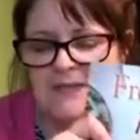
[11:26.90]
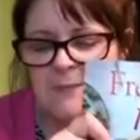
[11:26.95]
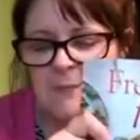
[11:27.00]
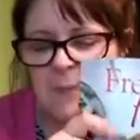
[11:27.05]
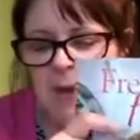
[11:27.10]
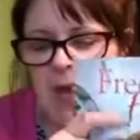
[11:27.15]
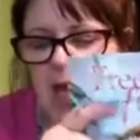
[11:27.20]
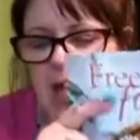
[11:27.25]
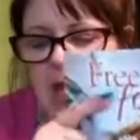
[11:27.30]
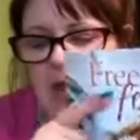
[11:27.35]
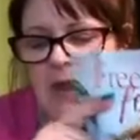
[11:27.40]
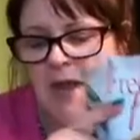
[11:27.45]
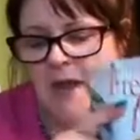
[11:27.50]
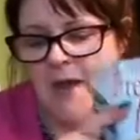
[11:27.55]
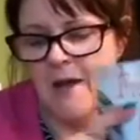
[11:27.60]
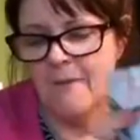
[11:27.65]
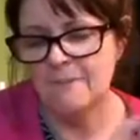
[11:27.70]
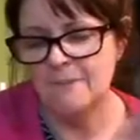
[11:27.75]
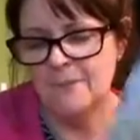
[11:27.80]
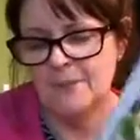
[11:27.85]

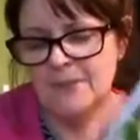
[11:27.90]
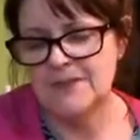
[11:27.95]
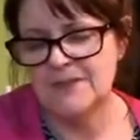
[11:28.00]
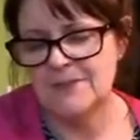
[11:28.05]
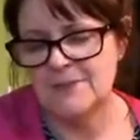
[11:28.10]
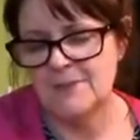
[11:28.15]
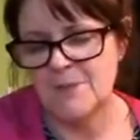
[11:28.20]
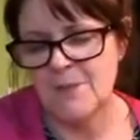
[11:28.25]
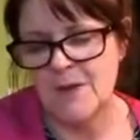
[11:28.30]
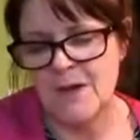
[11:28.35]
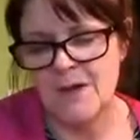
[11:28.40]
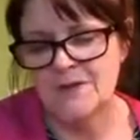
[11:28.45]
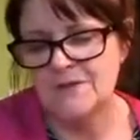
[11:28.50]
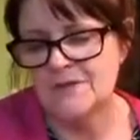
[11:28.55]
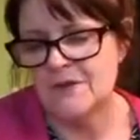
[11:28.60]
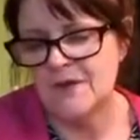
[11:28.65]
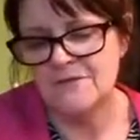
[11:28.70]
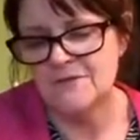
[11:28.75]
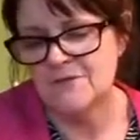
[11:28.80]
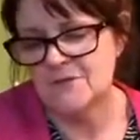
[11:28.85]
pana.
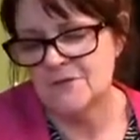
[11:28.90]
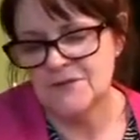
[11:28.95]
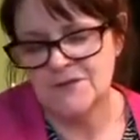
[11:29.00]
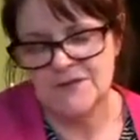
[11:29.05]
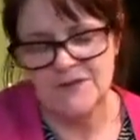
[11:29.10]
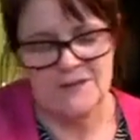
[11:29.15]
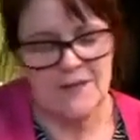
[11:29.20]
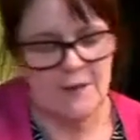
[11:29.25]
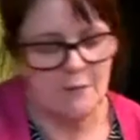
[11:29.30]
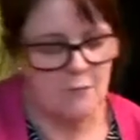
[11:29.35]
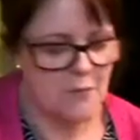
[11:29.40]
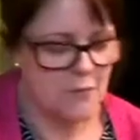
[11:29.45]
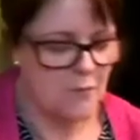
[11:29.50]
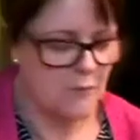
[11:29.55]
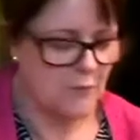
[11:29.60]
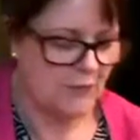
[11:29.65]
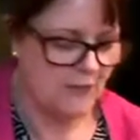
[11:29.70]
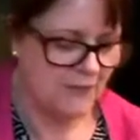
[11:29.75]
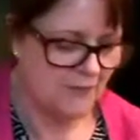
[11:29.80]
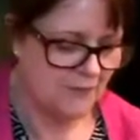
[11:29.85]
I've not said that
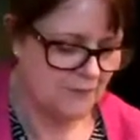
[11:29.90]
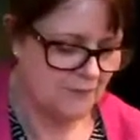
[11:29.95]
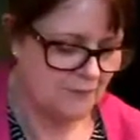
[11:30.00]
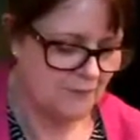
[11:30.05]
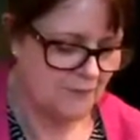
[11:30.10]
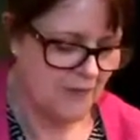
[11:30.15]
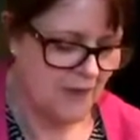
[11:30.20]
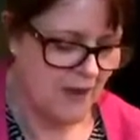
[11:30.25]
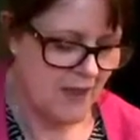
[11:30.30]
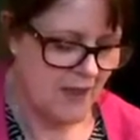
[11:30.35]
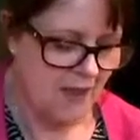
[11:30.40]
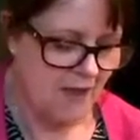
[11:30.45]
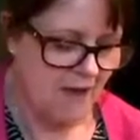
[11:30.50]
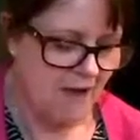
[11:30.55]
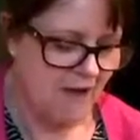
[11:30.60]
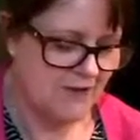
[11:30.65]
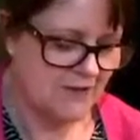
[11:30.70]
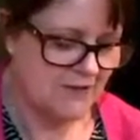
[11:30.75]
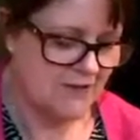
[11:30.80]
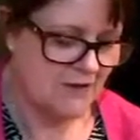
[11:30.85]
properly.
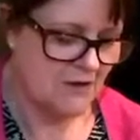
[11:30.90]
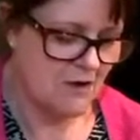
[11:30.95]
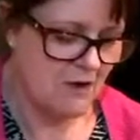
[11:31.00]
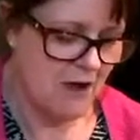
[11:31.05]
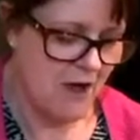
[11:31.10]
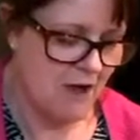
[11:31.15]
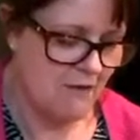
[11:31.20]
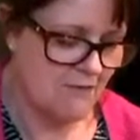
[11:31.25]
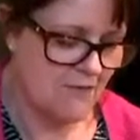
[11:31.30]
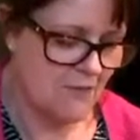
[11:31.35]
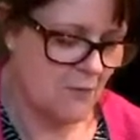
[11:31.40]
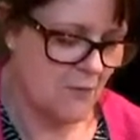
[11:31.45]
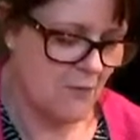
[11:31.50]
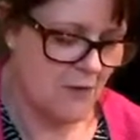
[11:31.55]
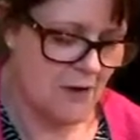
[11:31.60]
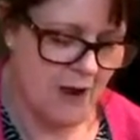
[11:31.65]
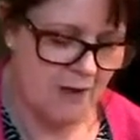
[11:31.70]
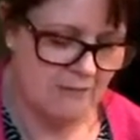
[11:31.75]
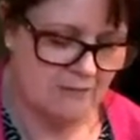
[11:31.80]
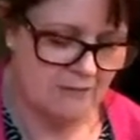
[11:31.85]
I don't know how you
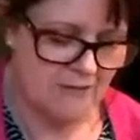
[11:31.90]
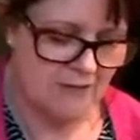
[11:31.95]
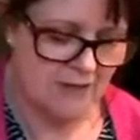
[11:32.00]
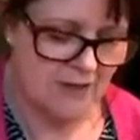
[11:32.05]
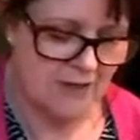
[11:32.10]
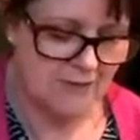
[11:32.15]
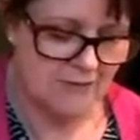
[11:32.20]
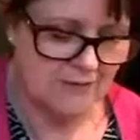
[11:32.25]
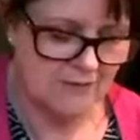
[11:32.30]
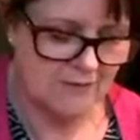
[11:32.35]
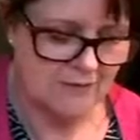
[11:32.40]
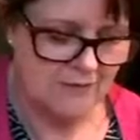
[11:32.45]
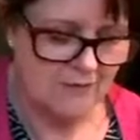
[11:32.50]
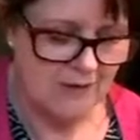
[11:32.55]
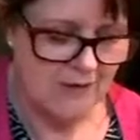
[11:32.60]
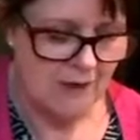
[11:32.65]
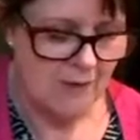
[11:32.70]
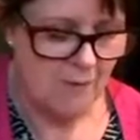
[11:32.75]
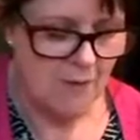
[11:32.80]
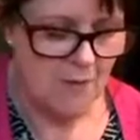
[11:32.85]
pronounce this,
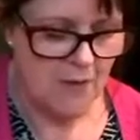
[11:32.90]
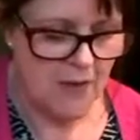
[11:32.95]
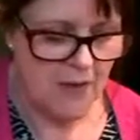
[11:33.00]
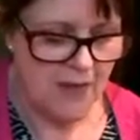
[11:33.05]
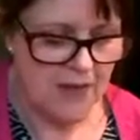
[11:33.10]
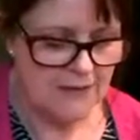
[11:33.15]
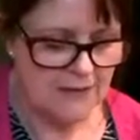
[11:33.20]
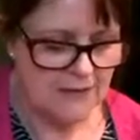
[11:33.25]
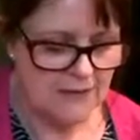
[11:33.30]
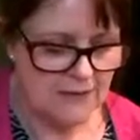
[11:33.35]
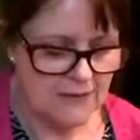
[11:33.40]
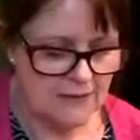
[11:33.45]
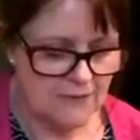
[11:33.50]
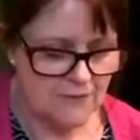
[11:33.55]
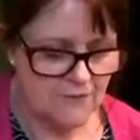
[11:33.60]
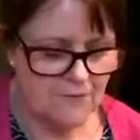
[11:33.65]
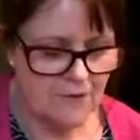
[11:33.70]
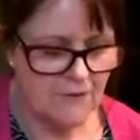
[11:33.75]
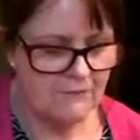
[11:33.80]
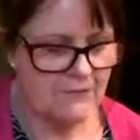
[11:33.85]
but it does
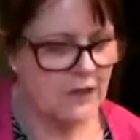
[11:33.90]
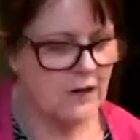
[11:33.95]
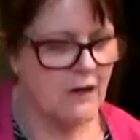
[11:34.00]
look very